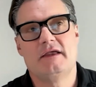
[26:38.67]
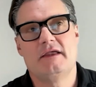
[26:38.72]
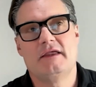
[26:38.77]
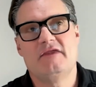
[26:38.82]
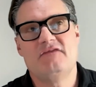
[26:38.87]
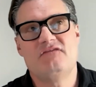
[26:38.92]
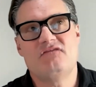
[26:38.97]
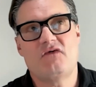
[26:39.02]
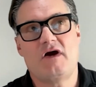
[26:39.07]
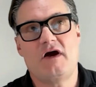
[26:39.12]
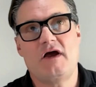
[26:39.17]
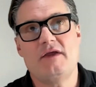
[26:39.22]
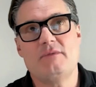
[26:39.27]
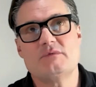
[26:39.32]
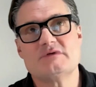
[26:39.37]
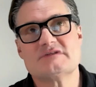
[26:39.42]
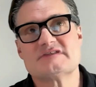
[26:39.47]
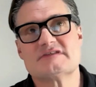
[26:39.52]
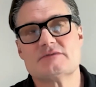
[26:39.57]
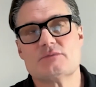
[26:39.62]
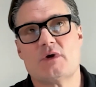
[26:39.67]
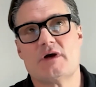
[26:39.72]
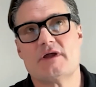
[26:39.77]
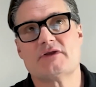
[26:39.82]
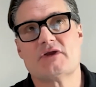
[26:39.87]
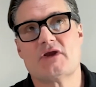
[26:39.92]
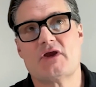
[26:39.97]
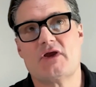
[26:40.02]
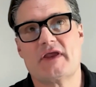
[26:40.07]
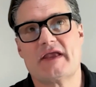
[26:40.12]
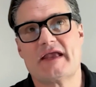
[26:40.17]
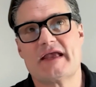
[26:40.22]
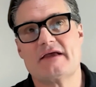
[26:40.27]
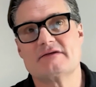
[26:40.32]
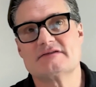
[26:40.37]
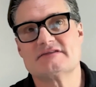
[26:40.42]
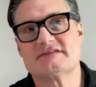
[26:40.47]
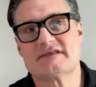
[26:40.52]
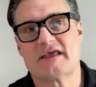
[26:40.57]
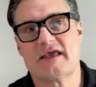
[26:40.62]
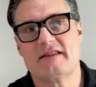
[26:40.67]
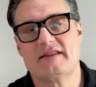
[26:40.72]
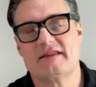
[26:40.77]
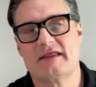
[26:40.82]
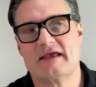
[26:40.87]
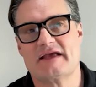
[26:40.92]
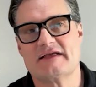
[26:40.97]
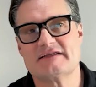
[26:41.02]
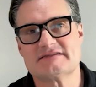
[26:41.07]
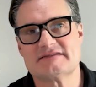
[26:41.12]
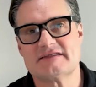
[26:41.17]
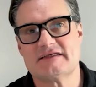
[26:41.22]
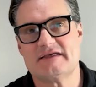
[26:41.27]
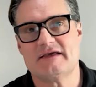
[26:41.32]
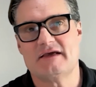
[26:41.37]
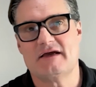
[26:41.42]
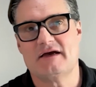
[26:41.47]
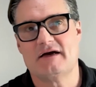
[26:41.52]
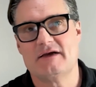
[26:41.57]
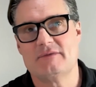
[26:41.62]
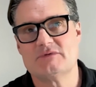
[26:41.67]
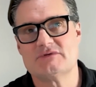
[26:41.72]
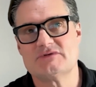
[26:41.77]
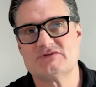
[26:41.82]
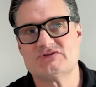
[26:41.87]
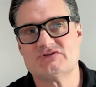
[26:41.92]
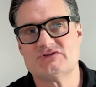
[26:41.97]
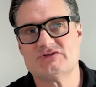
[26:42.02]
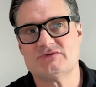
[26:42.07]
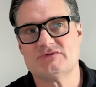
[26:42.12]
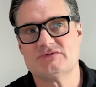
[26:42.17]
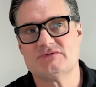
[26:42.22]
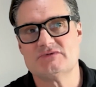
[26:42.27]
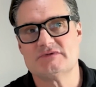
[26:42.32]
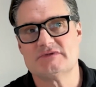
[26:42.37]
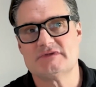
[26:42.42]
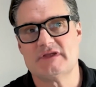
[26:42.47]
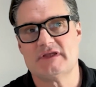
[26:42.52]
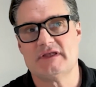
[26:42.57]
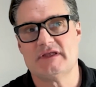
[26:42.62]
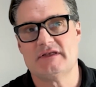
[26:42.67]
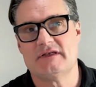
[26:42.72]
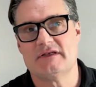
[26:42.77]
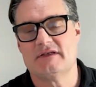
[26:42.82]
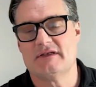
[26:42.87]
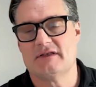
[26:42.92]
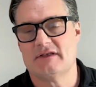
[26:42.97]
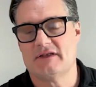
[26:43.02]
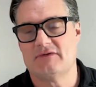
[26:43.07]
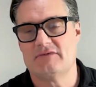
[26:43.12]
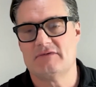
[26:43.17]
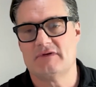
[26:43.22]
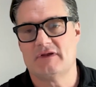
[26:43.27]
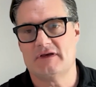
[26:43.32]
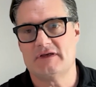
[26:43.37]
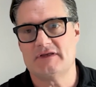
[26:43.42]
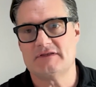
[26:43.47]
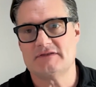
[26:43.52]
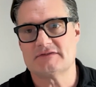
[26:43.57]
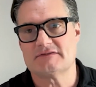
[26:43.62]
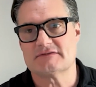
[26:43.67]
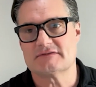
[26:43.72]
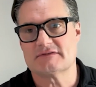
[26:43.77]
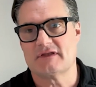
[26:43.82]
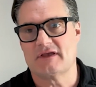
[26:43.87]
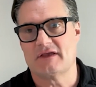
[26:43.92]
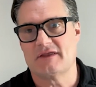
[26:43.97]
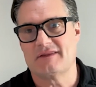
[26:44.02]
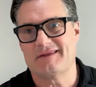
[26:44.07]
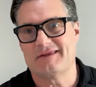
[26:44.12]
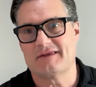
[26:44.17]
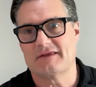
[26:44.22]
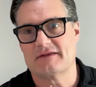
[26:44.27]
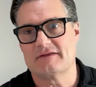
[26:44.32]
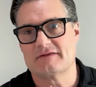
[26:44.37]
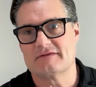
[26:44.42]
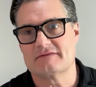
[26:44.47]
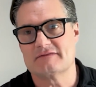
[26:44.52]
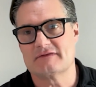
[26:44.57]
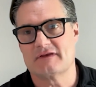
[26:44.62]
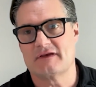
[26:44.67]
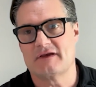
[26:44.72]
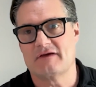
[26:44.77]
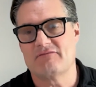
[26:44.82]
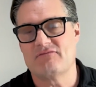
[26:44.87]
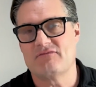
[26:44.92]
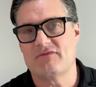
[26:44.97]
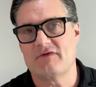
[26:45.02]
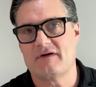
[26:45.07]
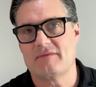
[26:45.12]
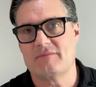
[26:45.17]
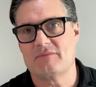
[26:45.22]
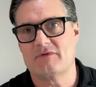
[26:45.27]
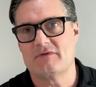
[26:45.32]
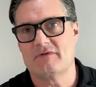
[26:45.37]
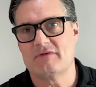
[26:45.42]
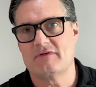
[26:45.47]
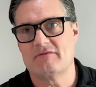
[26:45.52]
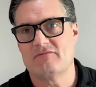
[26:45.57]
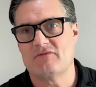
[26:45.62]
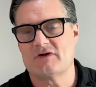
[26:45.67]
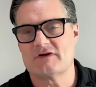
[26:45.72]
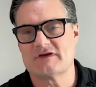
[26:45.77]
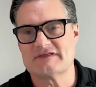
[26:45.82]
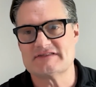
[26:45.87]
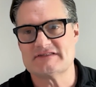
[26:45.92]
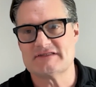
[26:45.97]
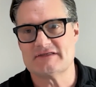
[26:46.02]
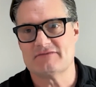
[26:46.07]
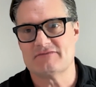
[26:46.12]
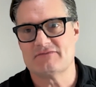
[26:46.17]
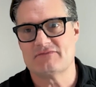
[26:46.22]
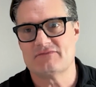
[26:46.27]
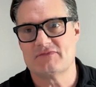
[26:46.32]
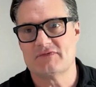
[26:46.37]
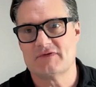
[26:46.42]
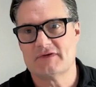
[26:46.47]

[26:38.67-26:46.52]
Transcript: if I was the one going out to get the asset, I would shoot in low light. I think it's a far more evocative